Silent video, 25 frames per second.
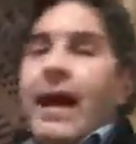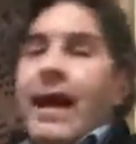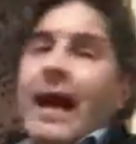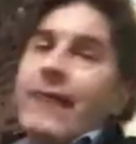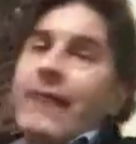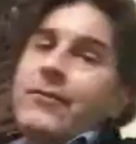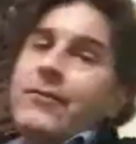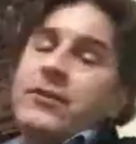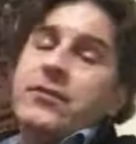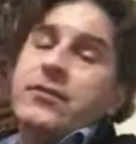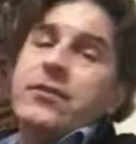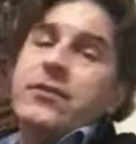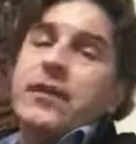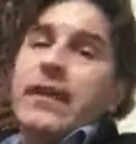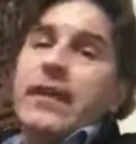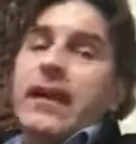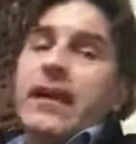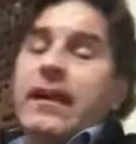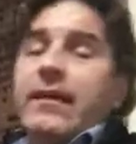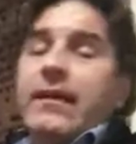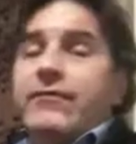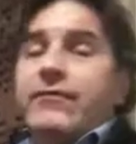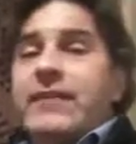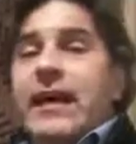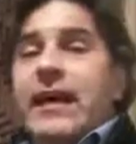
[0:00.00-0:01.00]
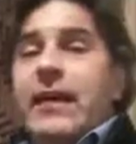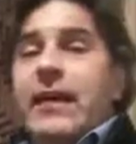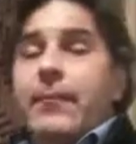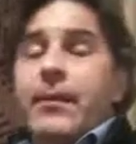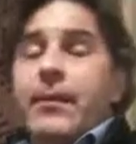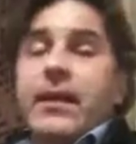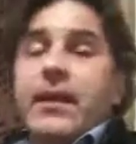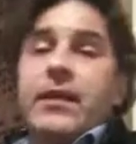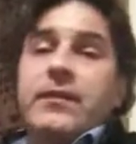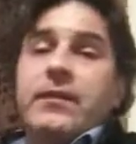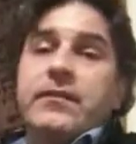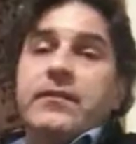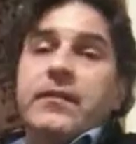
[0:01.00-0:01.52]
Obviously, I have
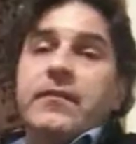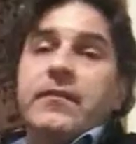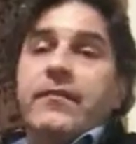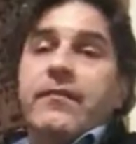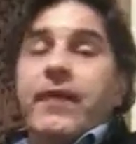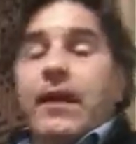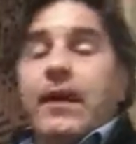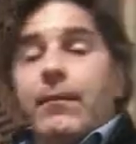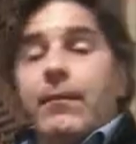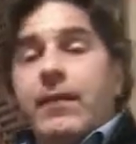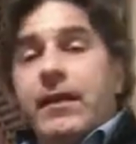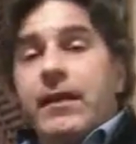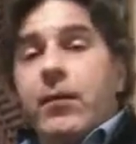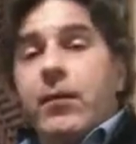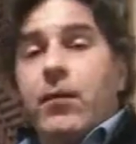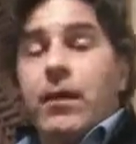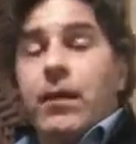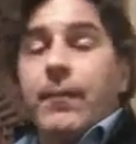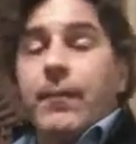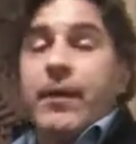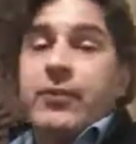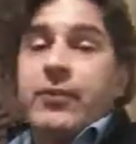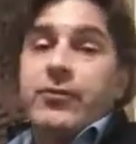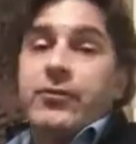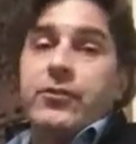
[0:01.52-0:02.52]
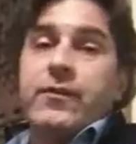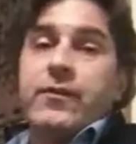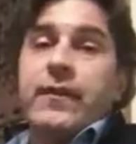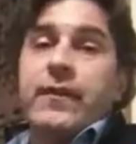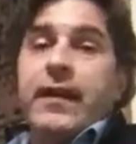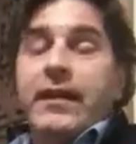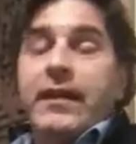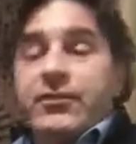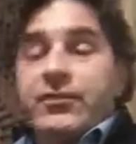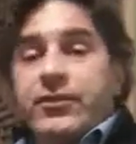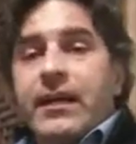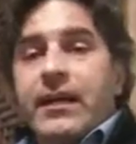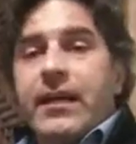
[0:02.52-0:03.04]
diabetes in the family. I want to make sure
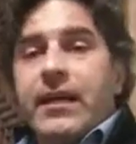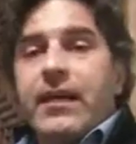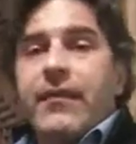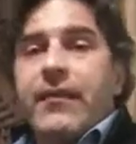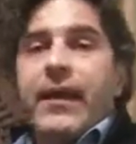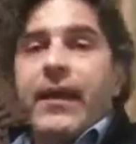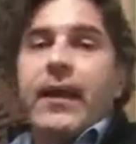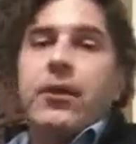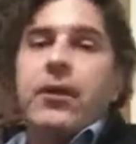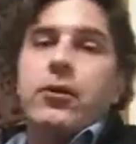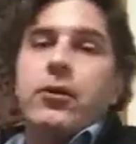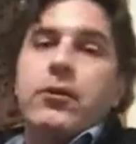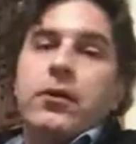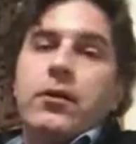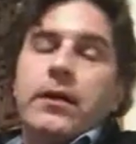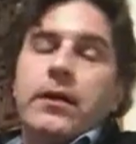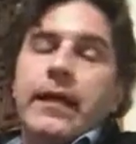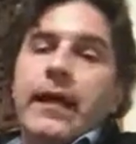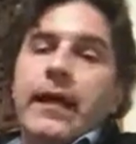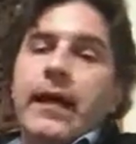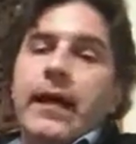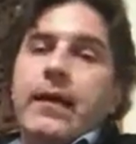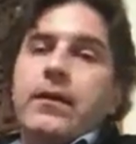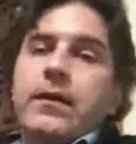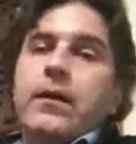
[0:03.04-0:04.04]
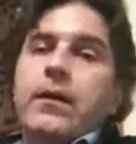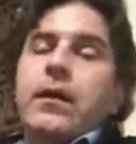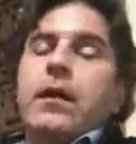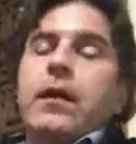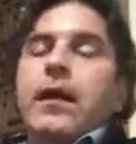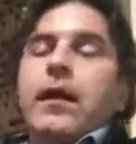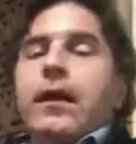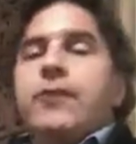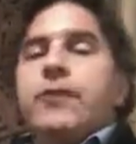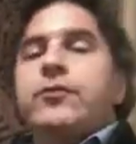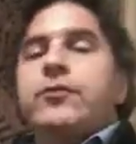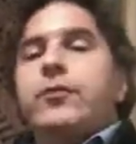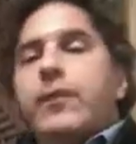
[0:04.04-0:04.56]
that I check on that early on
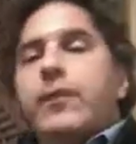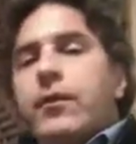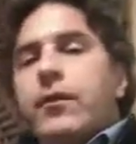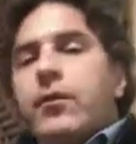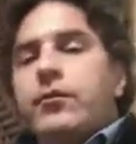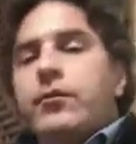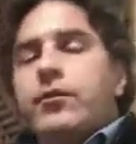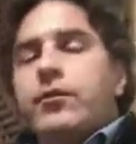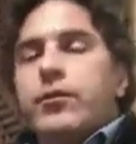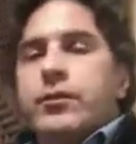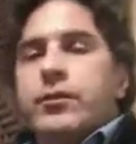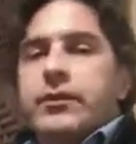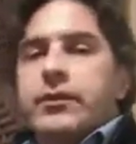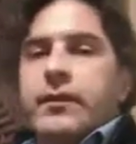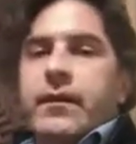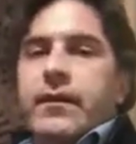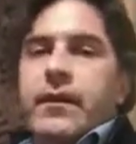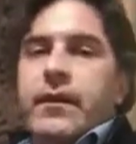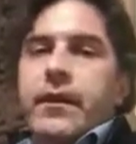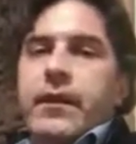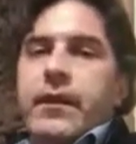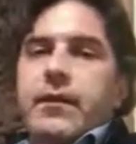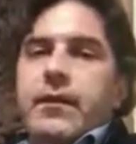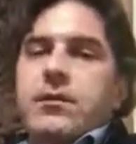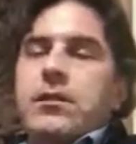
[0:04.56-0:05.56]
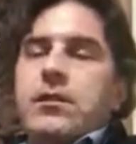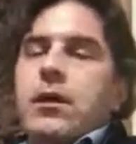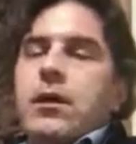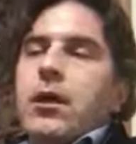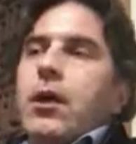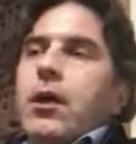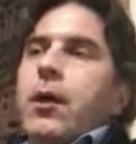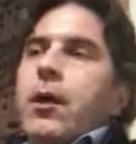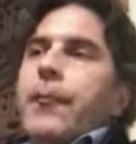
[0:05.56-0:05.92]
in doing those sorts of things.